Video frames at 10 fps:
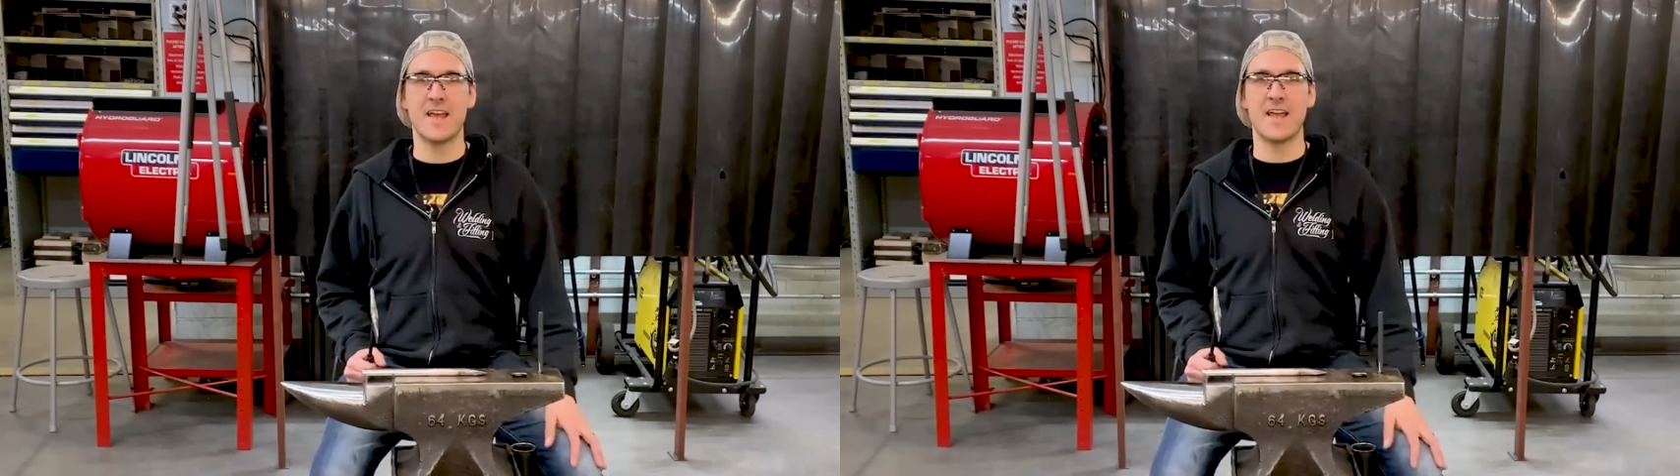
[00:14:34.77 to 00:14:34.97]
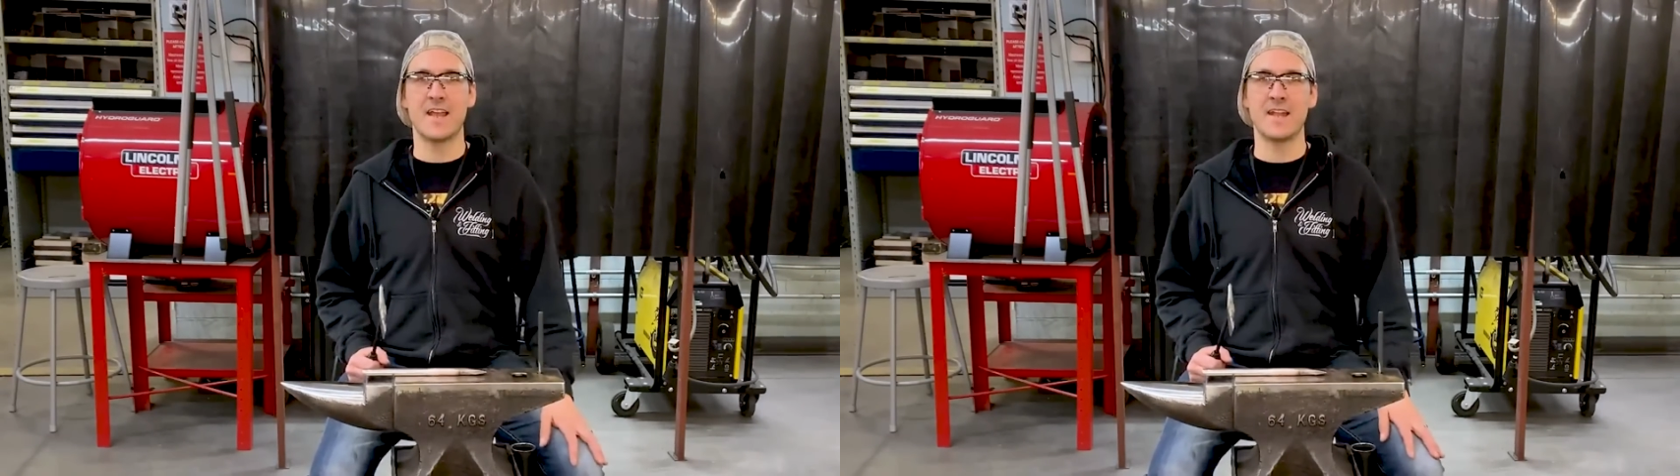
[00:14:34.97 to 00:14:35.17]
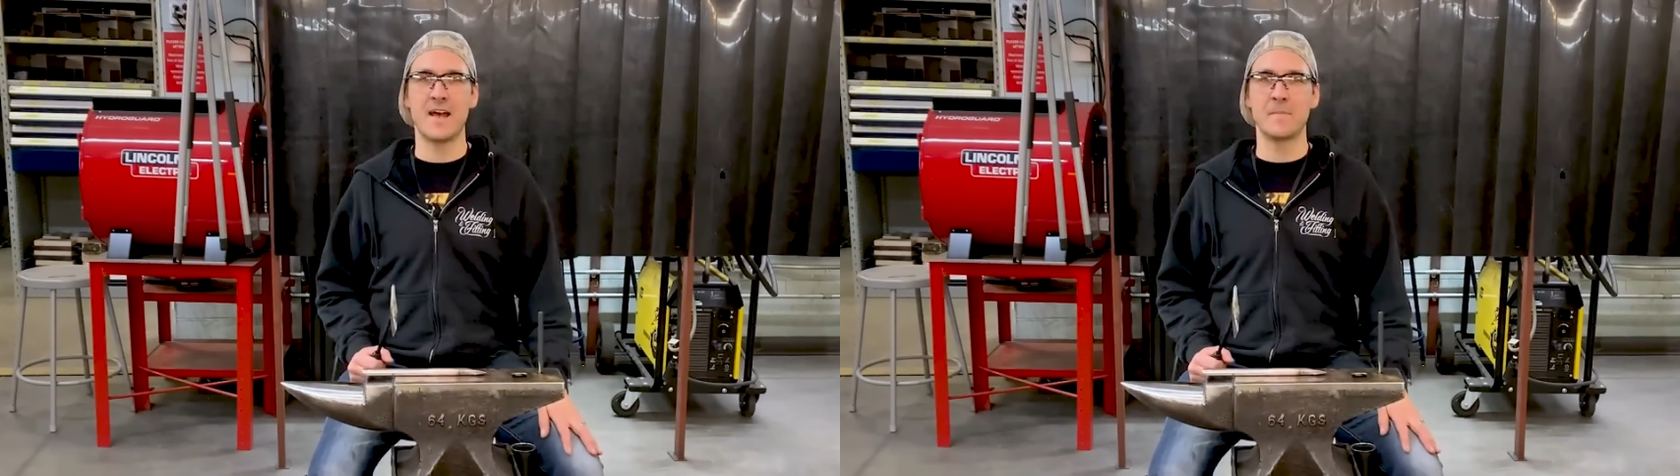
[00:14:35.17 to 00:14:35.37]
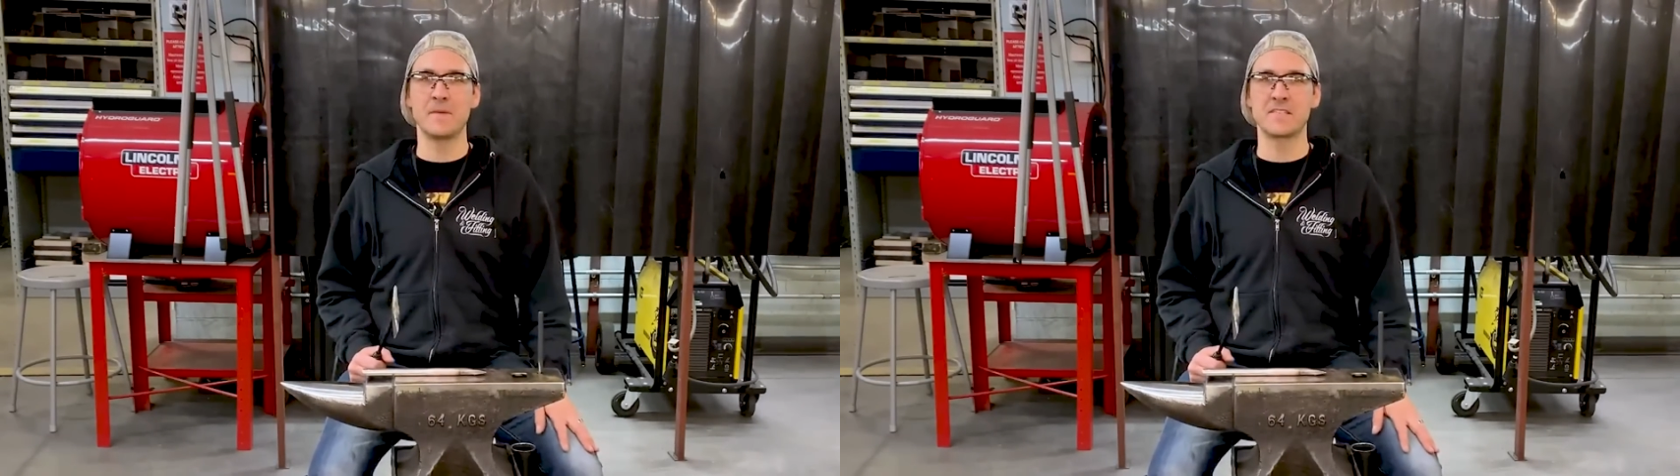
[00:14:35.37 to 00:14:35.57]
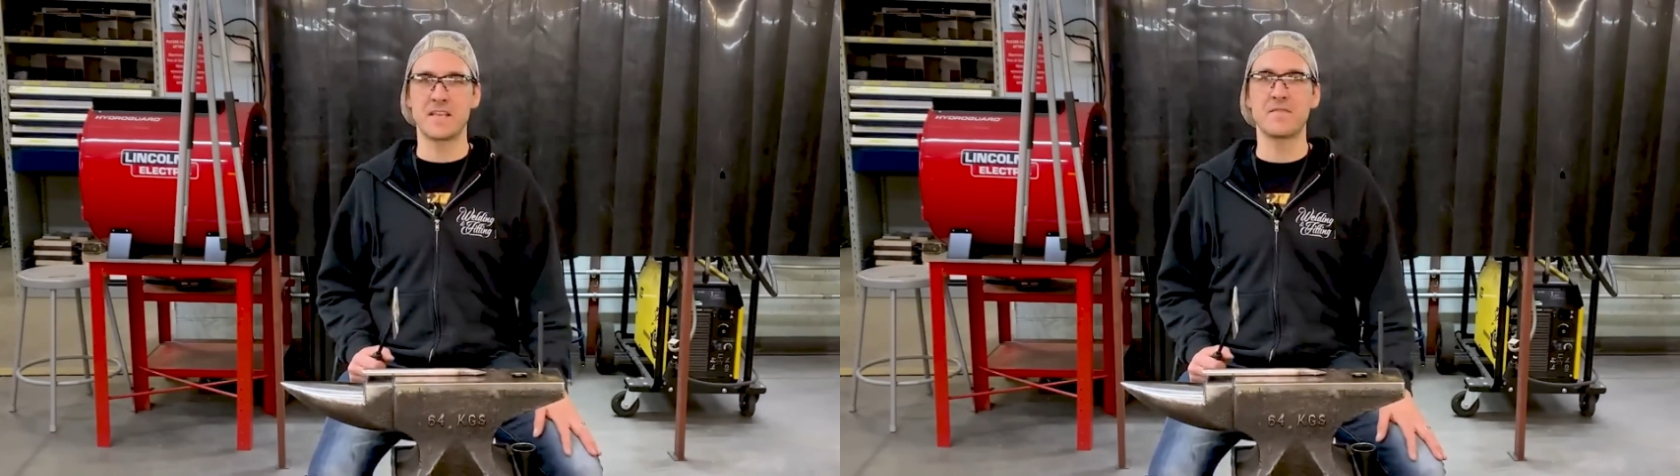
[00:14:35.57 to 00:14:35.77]
and uh, be
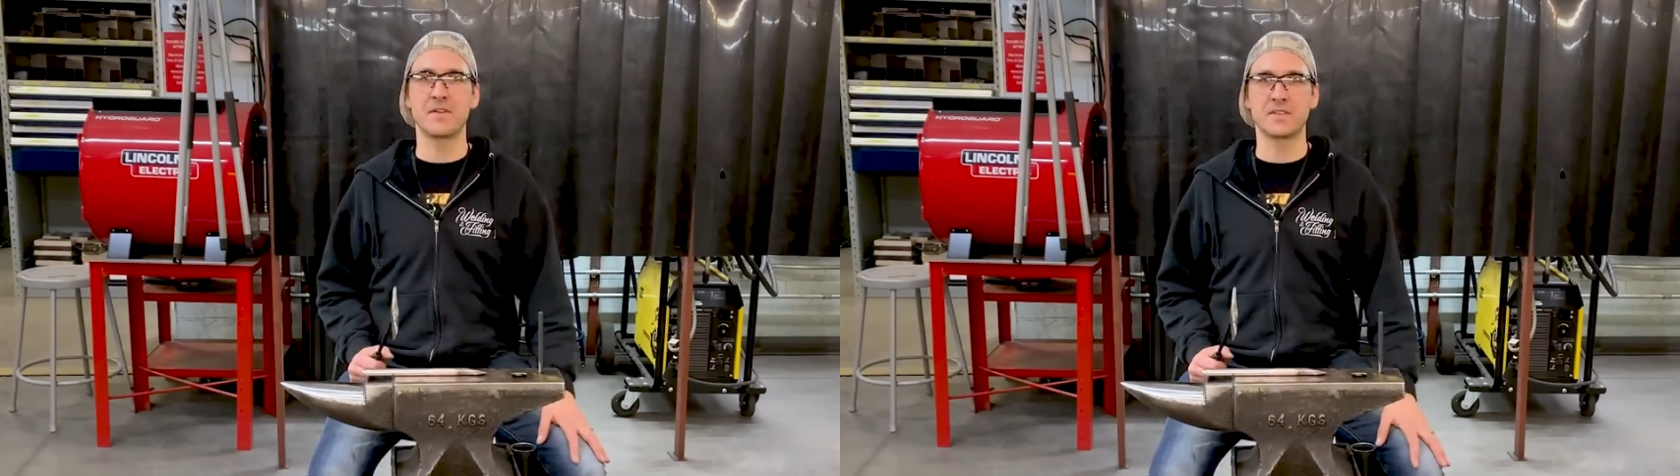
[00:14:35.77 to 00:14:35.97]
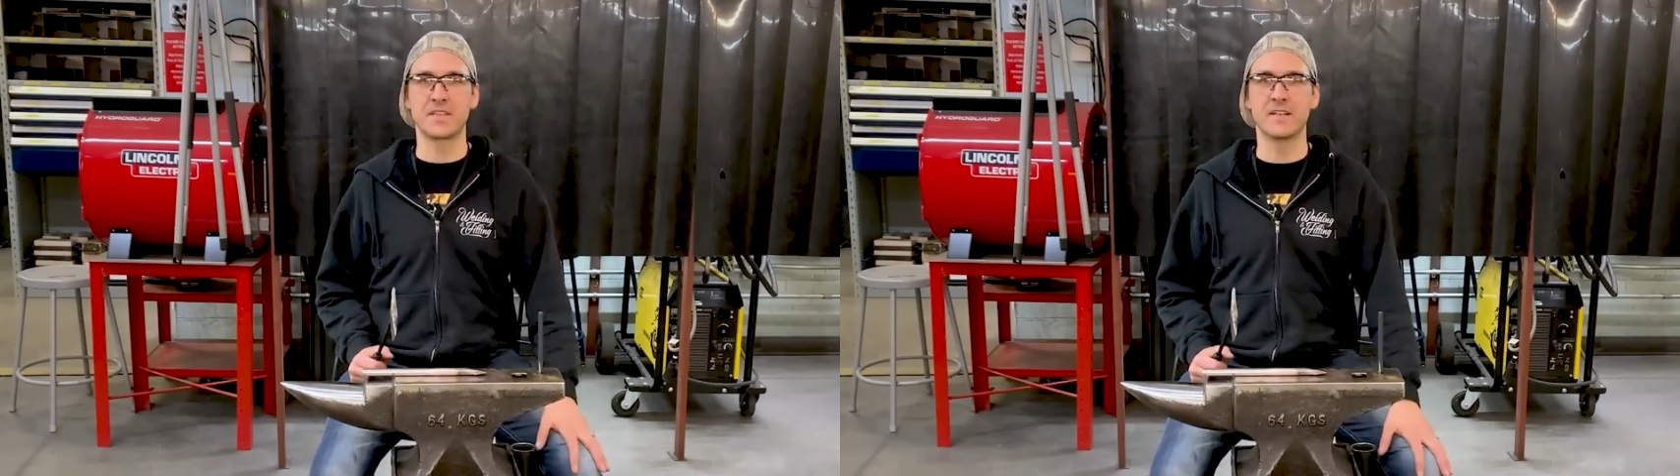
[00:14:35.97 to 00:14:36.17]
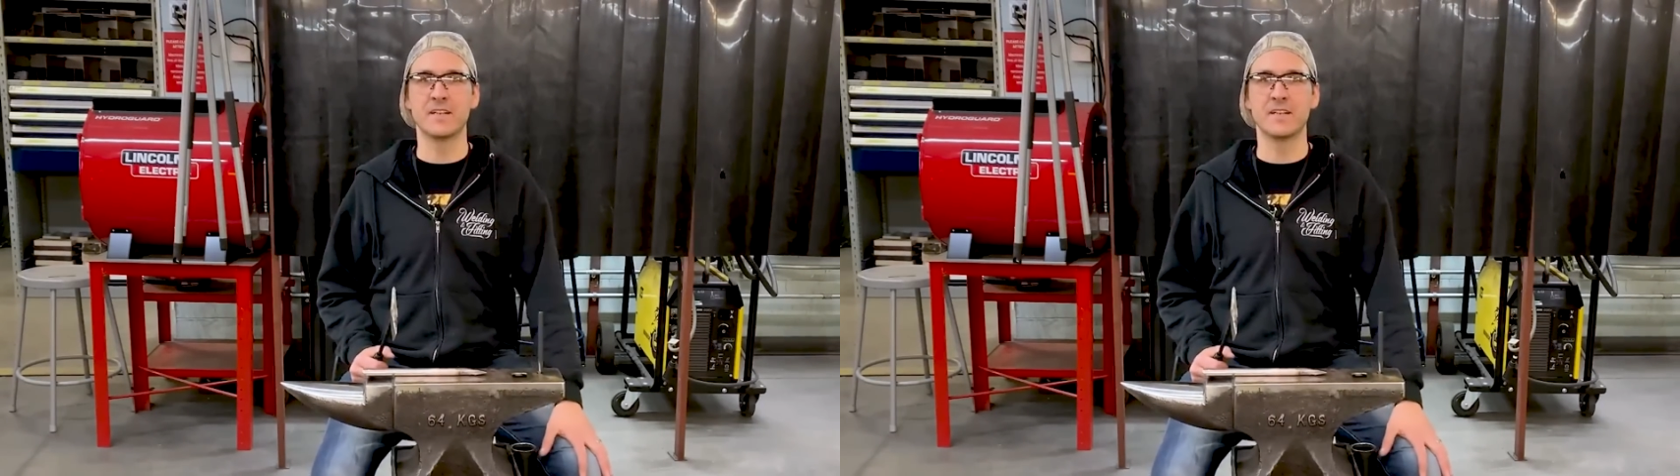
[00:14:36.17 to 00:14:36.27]
safe out there.